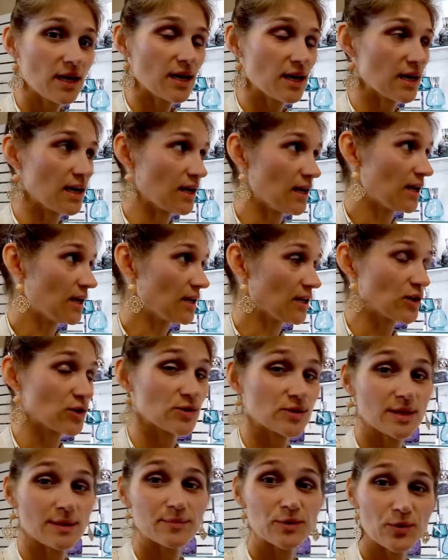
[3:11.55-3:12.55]
and it
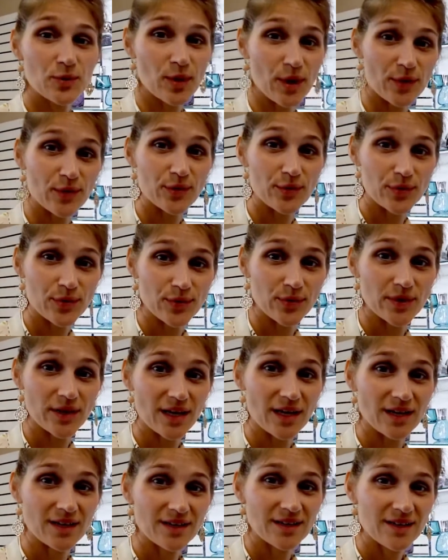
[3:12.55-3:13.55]
goes up to
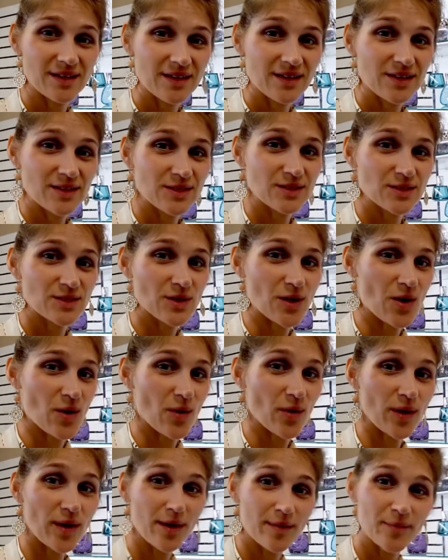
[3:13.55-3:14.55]
$130.
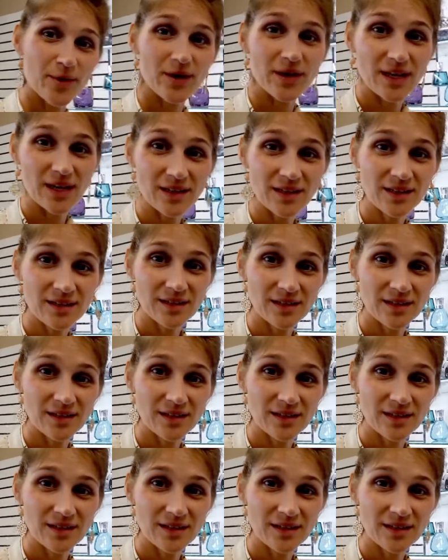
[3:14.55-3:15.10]
So come on in.